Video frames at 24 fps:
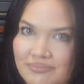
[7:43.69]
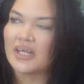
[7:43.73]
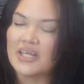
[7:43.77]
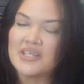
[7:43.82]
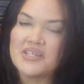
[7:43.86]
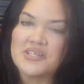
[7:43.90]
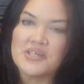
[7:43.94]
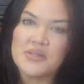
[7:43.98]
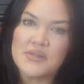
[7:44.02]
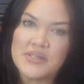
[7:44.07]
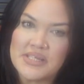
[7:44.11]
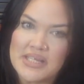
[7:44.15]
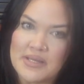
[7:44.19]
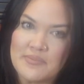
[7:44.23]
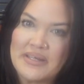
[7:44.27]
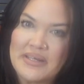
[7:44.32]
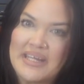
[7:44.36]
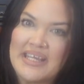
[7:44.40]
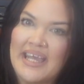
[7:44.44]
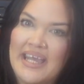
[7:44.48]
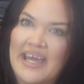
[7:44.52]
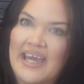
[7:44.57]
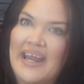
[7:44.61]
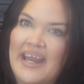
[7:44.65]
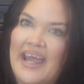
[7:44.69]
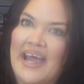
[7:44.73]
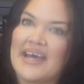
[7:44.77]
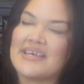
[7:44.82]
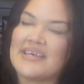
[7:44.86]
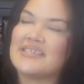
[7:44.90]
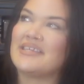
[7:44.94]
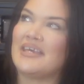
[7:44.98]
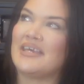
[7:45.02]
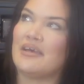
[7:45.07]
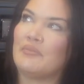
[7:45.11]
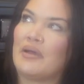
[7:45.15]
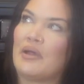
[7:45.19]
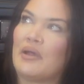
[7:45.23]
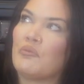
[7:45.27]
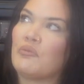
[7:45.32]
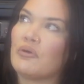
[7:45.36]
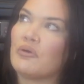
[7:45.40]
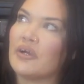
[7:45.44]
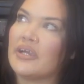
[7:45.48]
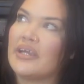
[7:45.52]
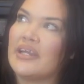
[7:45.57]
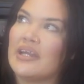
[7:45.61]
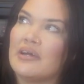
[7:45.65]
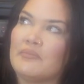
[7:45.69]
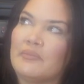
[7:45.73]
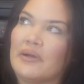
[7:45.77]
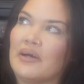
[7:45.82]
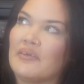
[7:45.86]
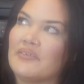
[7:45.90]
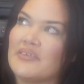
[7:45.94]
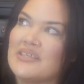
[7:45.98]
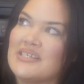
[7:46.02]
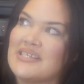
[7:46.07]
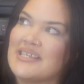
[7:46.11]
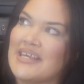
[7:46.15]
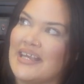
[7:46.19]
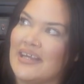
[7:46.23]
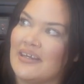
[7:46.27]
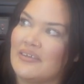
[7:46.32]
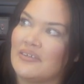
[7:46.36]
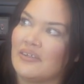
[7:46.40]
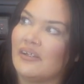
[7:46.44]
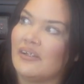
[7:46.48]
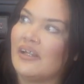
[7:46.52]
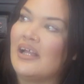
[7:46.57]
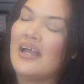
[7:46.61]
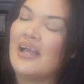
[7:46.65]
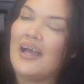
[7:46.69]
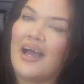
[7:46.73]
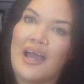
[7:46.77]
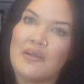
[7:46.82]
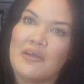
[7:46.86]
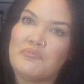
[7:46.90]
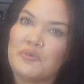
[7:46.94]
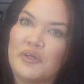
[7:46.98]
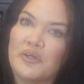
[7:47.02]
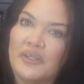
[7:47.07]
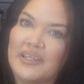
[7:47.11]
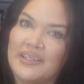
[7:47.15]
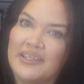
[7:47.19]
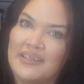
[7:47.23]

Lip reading: So somebody had asked, am I worried about this handle? I'm really